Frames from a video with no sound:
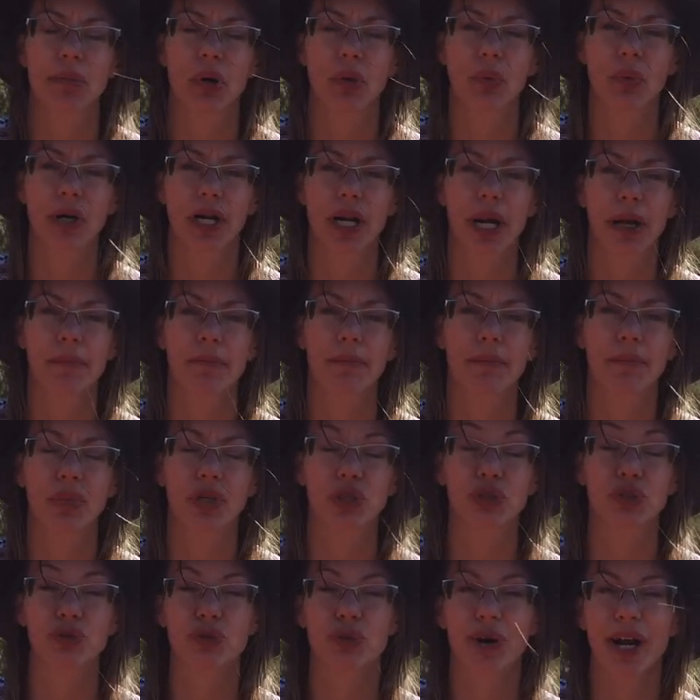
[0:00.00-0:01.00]
But what
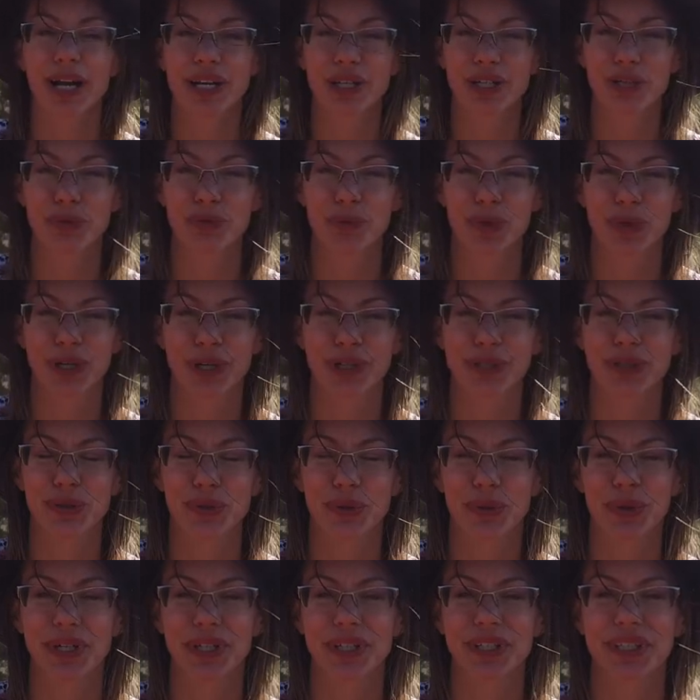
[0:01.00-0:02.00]
I'm trying to work
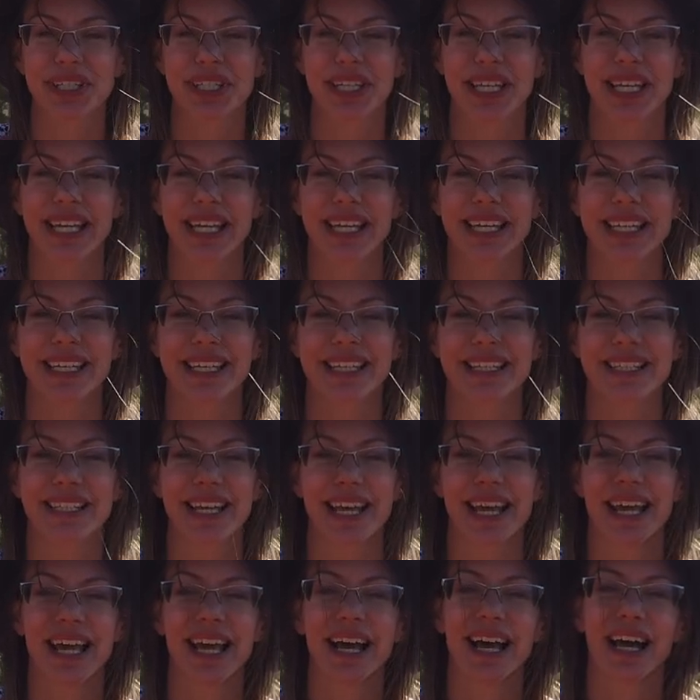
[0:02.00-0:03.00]
towards is